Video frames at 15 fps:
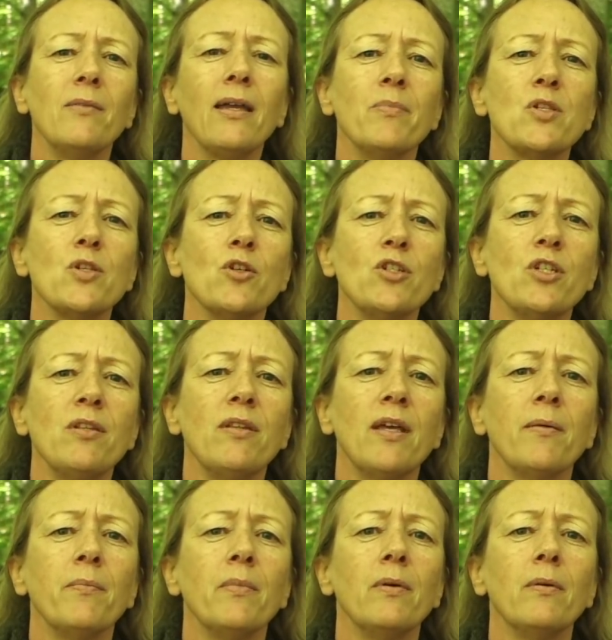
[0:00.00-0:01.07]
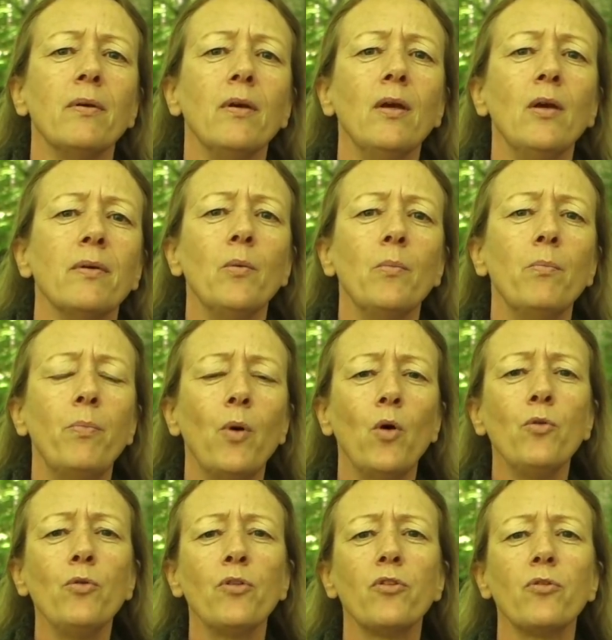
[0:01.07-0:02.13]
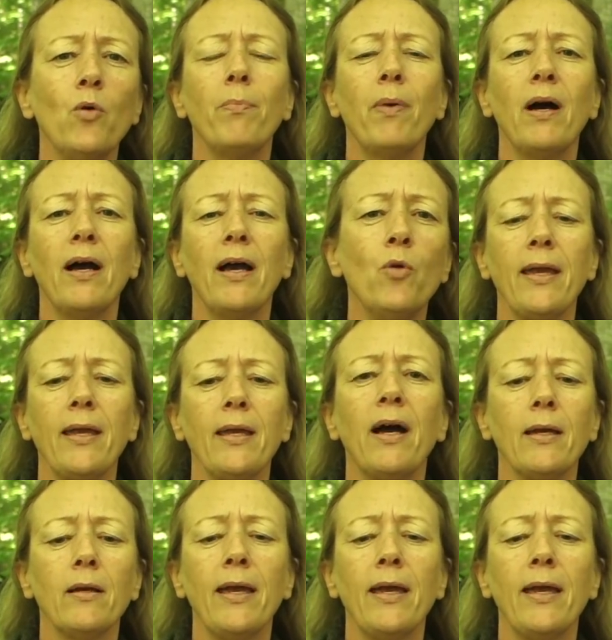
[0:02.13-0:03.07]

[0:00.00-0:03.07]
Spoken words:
searching them both by